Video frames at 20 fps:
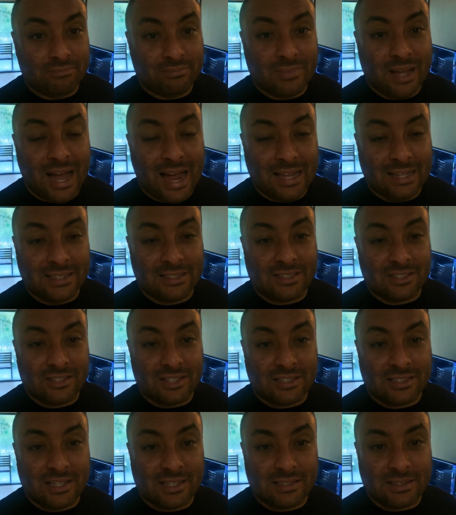highly
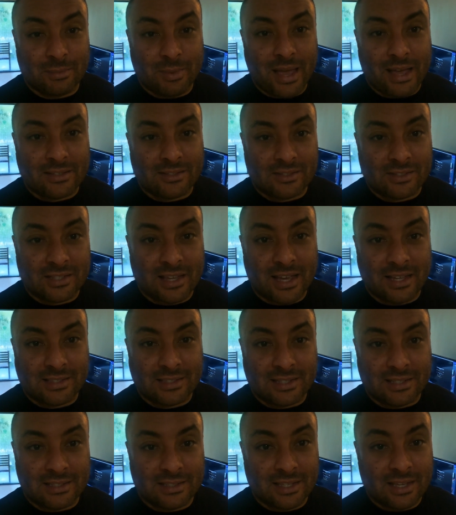suggest getting some exercise
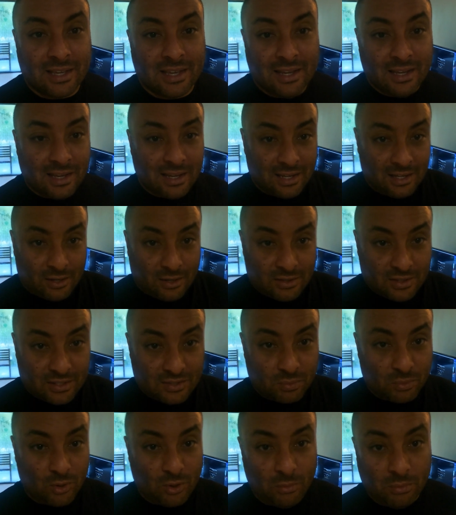because you're in this
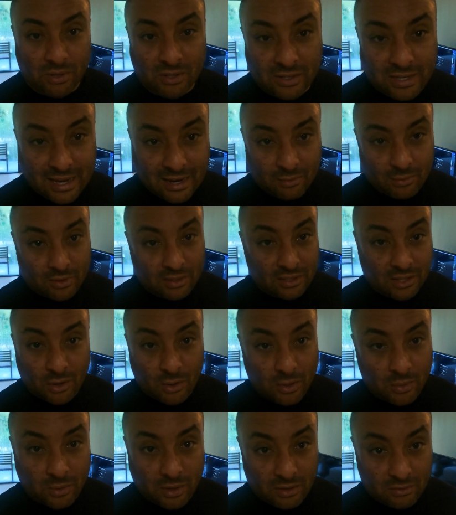room and you can't really go
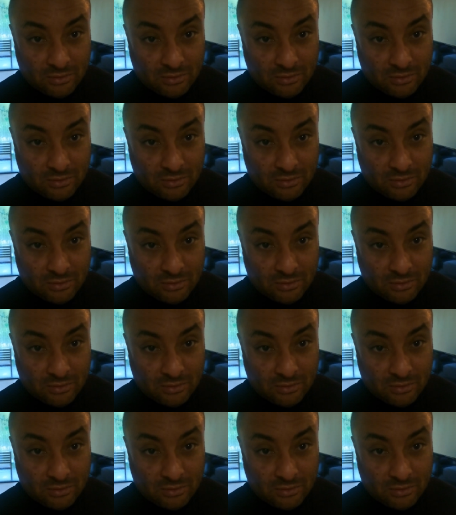anywhere.